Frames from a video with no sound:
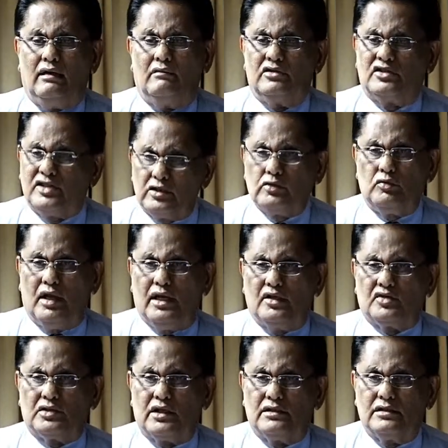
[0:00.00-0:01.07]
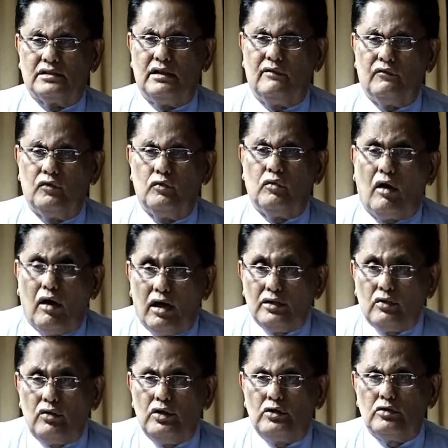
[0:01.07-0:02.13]
situations if you are
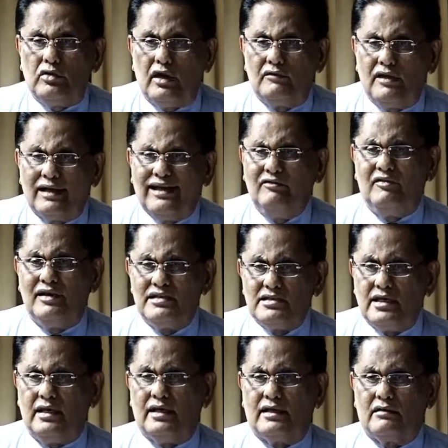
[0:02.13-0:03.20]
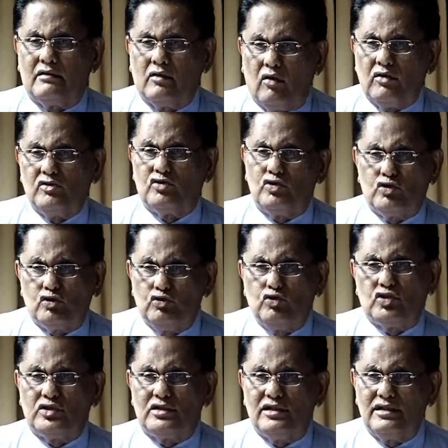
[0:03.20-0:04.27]
going to have a give and take
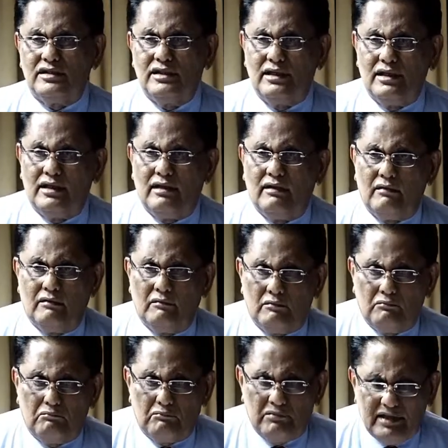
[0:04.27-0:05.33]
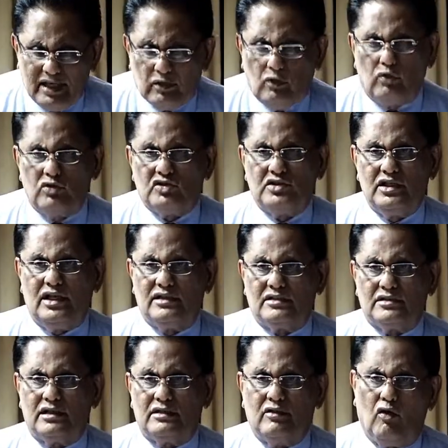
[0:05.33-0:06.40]
constitutional
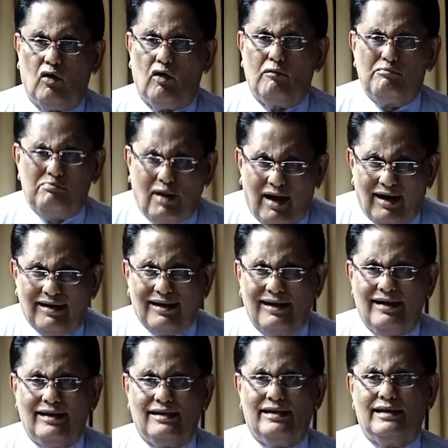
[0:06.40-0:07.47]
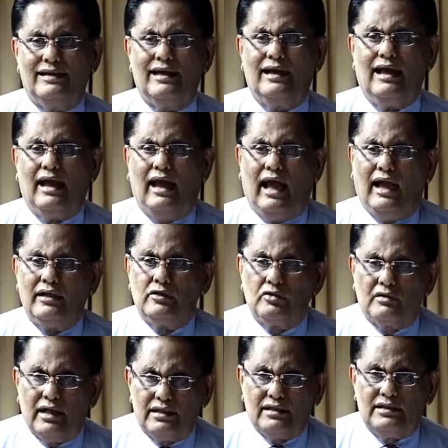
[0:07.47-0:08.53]
negotiation or bargaining, and to
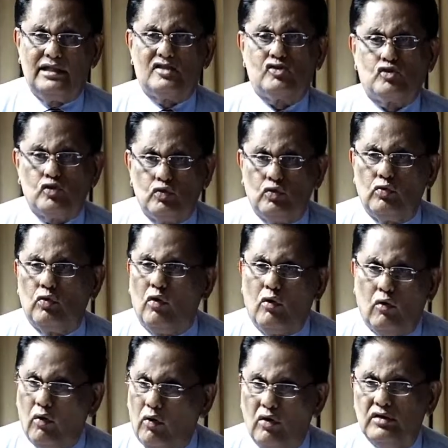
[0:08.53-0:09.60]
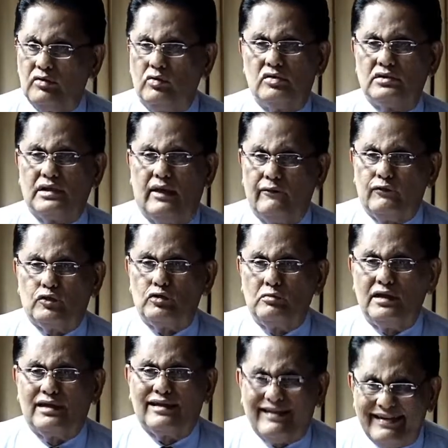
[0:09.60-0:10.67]
get this through, all those have to
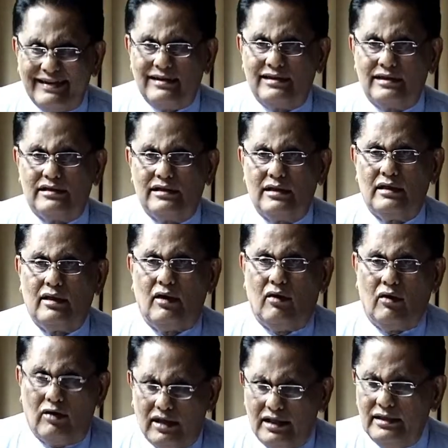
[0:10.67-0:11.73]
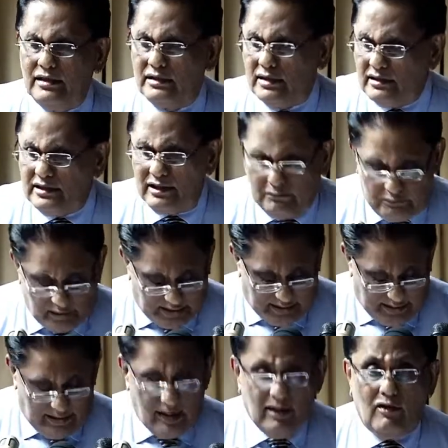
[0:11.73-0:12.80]
be cleared in the
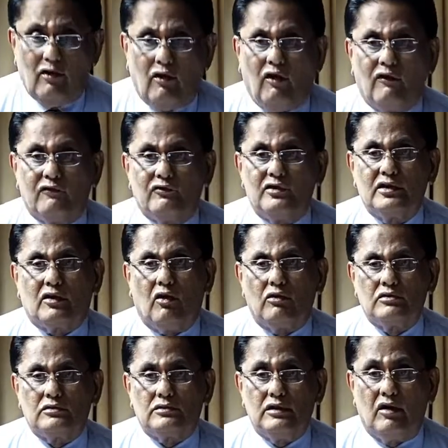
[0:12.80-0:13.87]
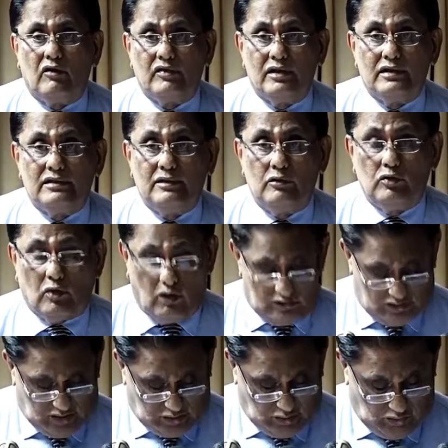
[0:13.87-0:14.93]
debris of on the new
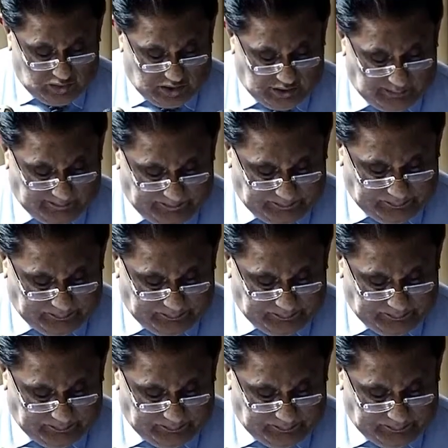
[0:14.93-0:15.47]
constitution.